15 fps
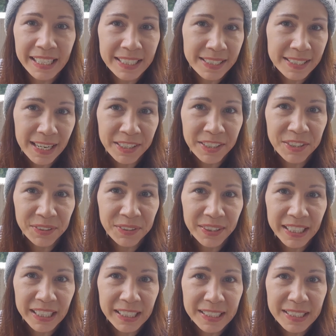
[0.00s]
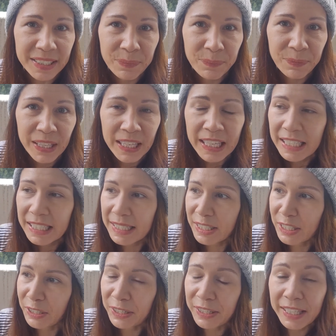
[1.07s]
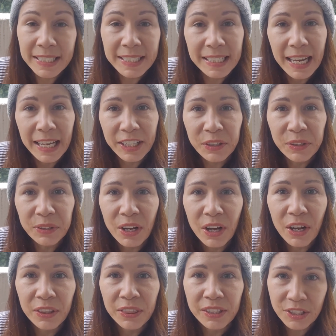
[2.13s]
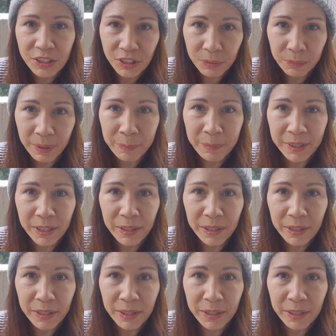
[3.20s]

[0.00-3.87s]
get started on things. So there's an article on the student web that